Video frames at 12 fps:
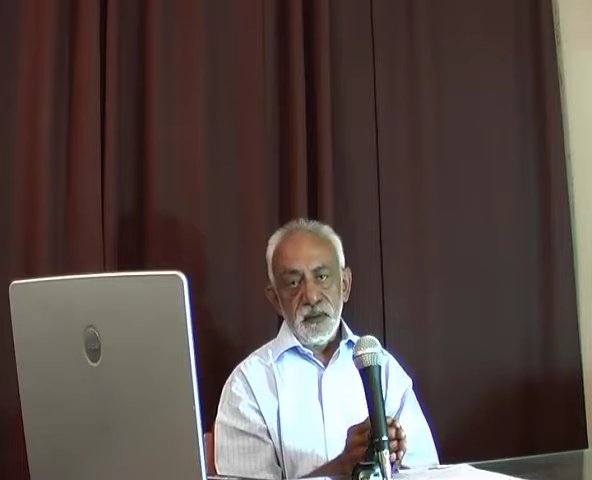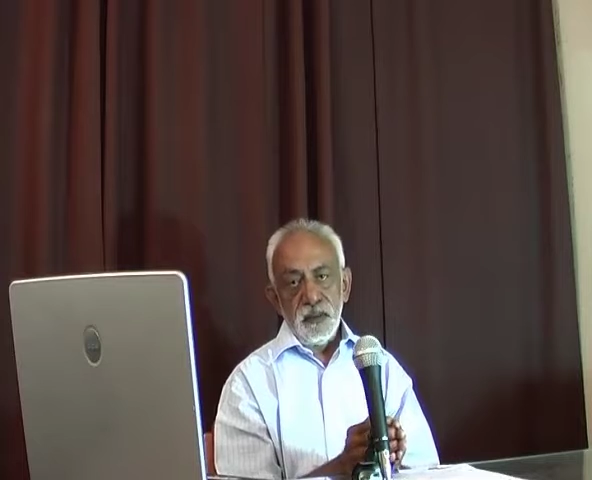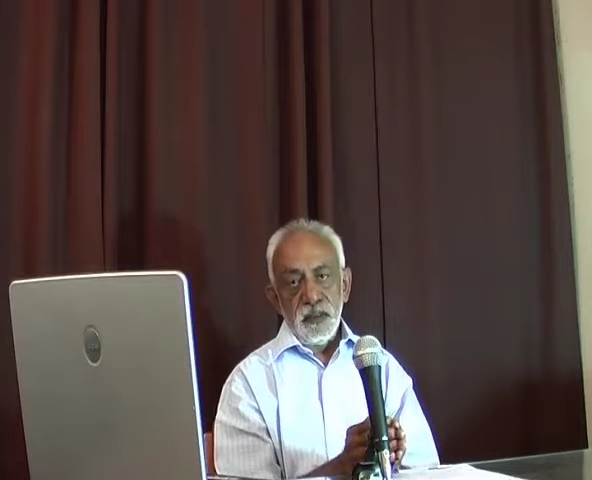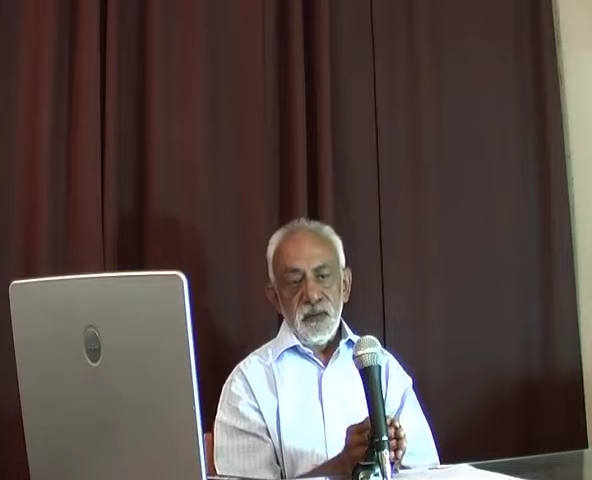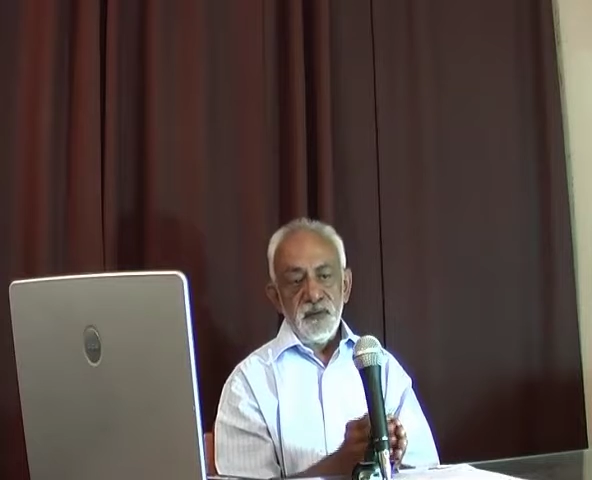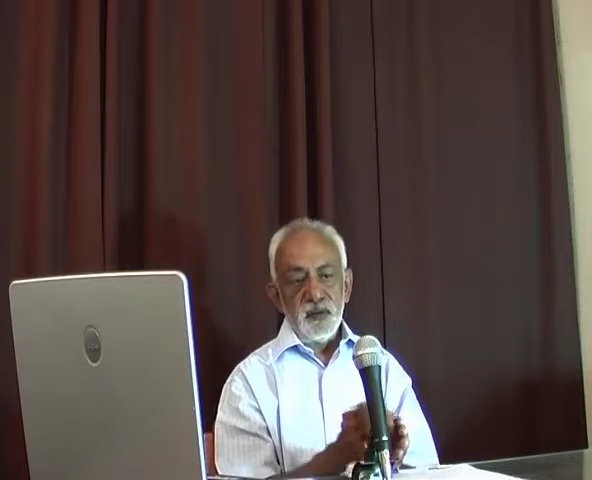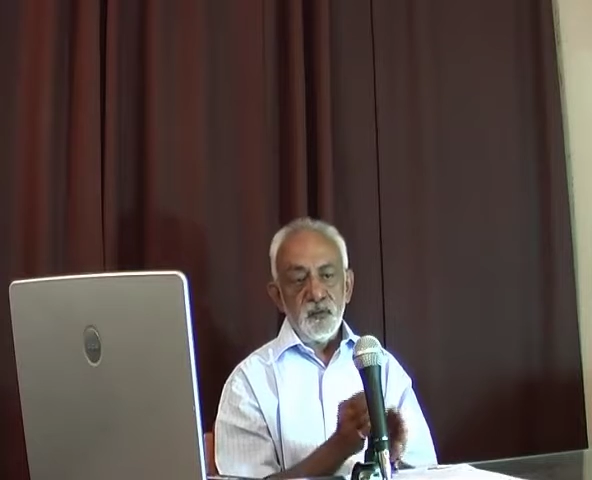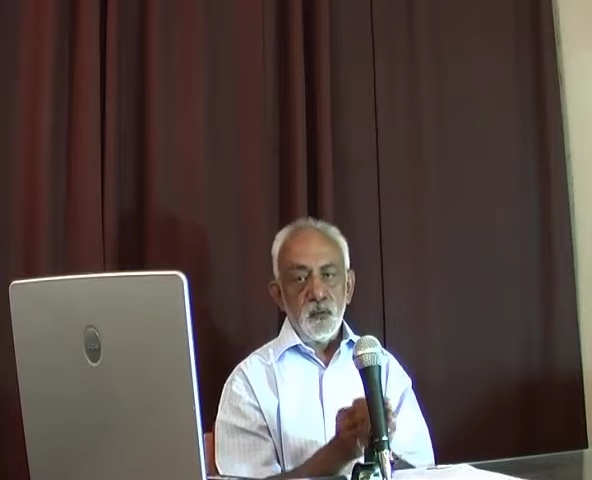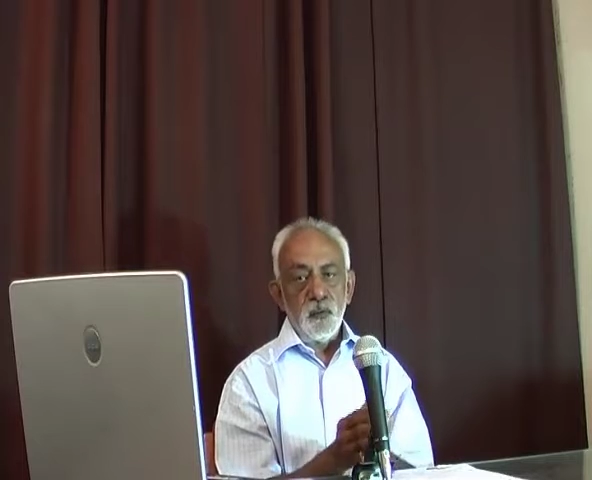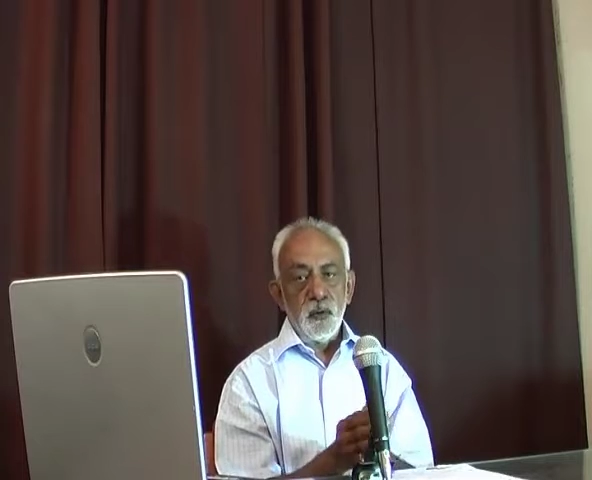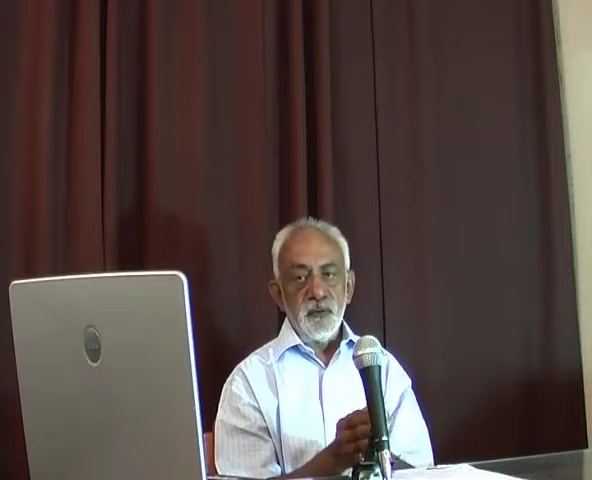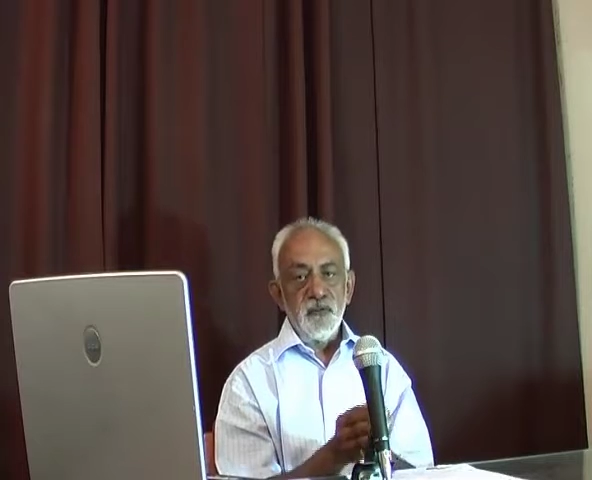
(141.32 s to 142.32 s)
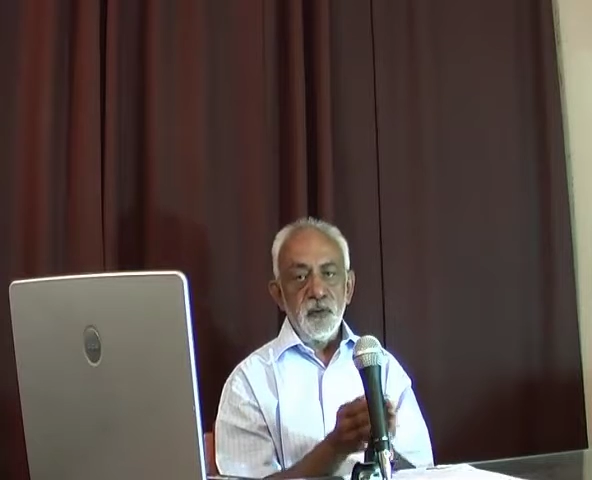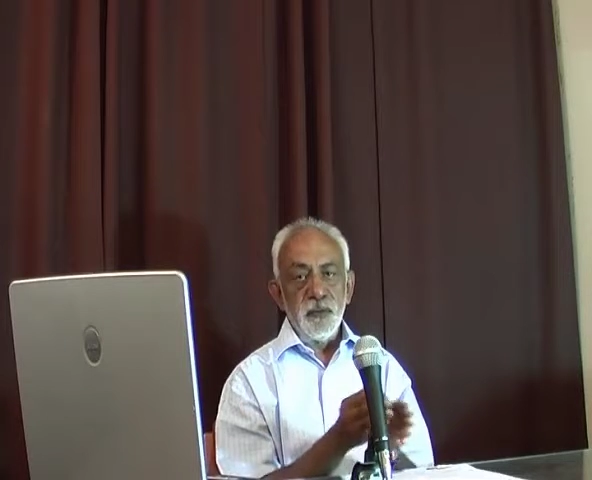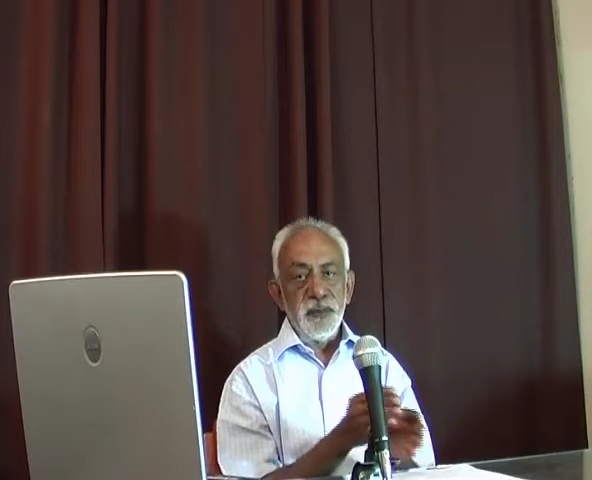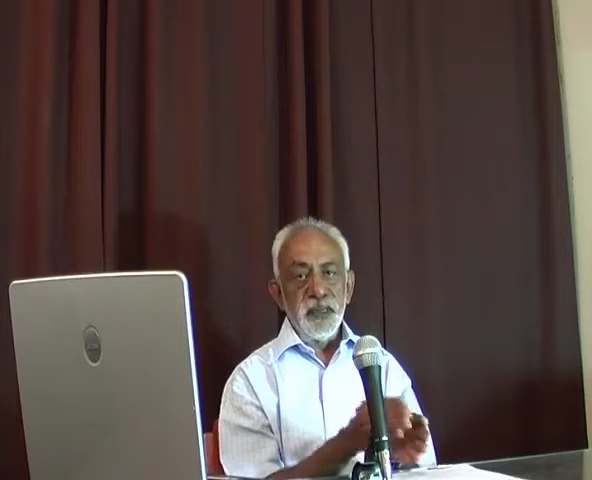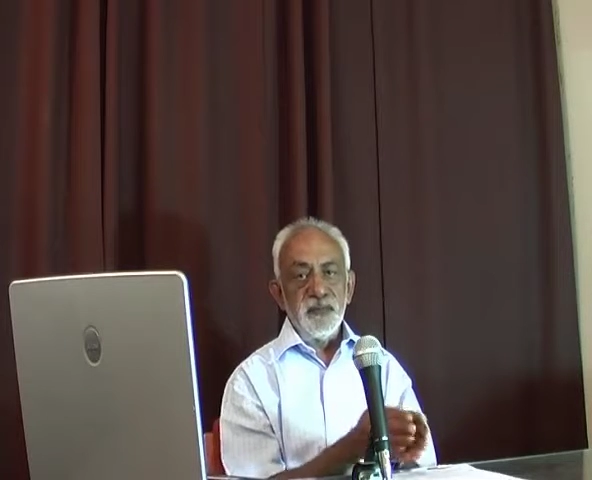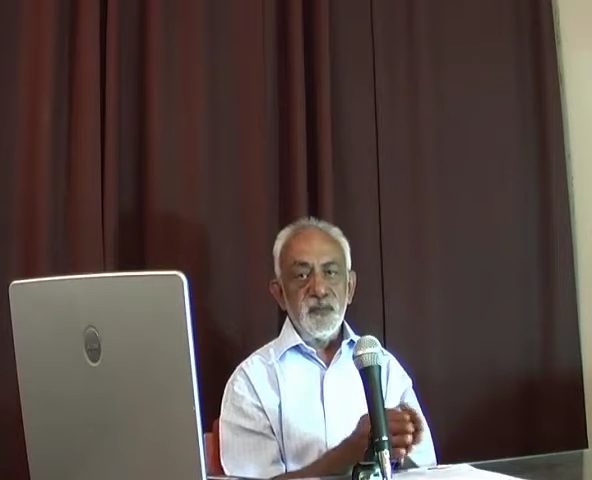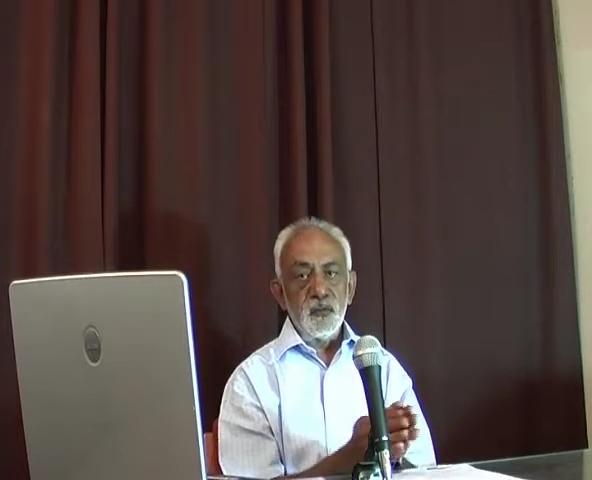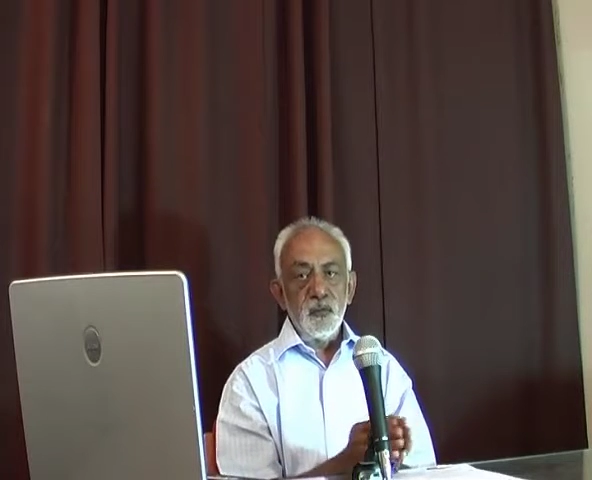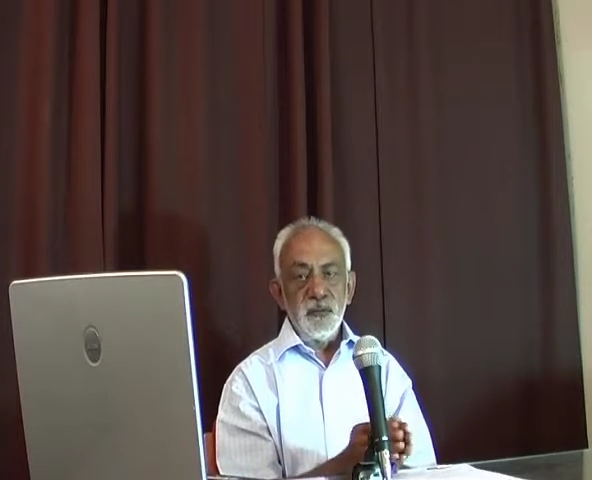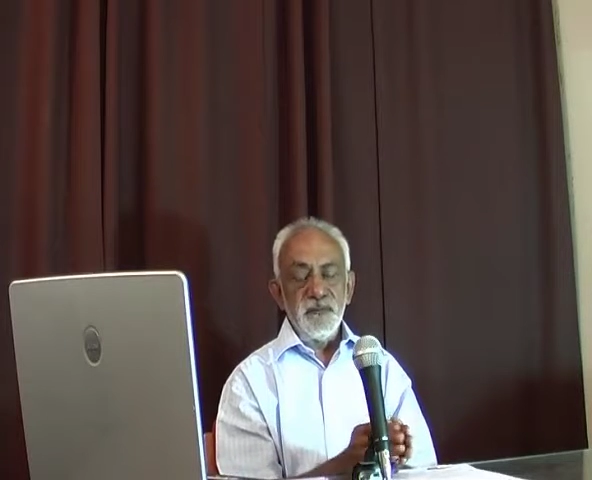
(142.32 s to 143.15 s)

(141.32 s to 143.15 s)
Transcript: If it is 2.4, it becomes 2.